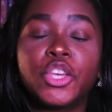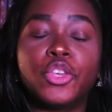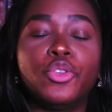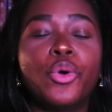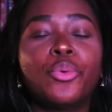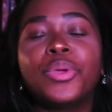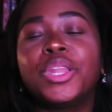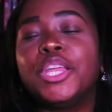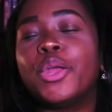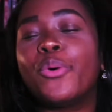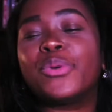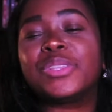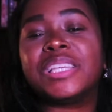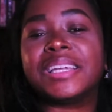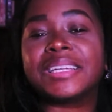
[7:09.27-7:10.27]
You don't really know
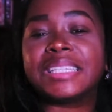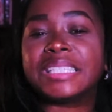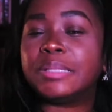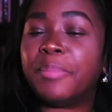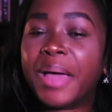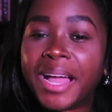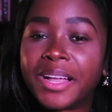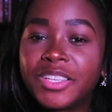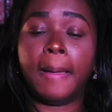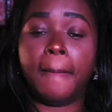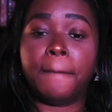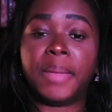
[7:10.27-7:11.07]
what to expect.